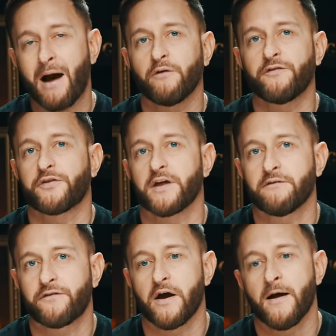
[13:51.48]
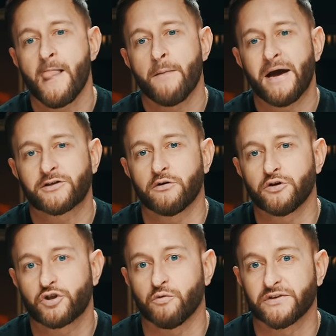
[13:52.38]
powerful thing for pet
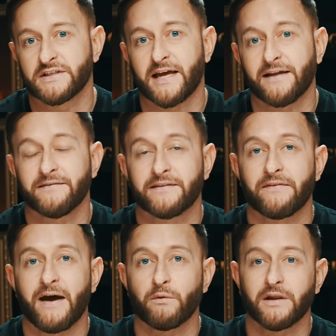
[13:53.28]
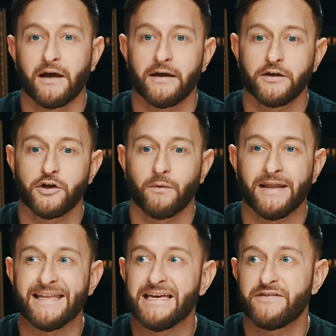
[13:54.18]
owners to understand, that will, you know,
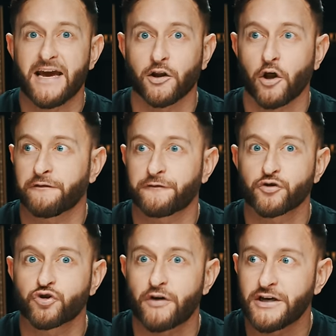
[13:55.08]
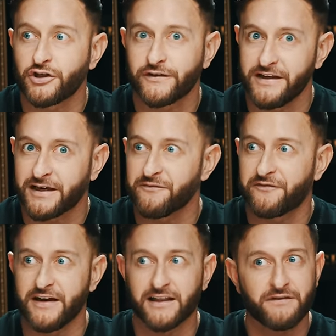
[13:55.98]
alleviate a lot of frustration that you can
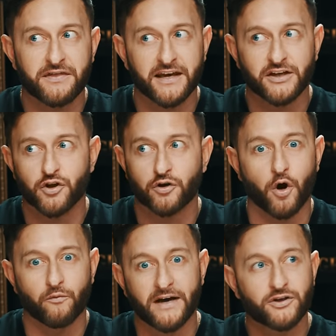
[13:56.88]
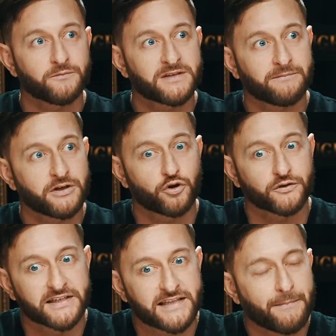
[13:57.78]
feel if you think it's not going right. Sometimes it's
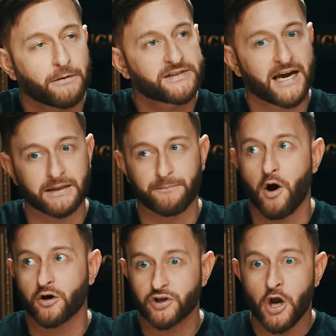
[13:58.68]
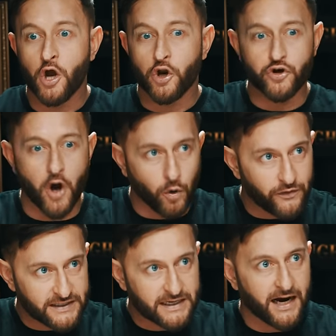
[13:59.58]
good to step outside the box, know
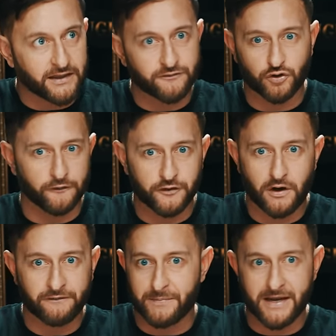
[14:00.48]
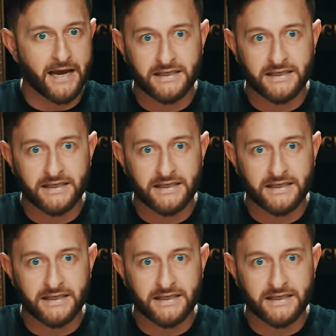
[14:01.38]
this kind of stuff. You don't have to be an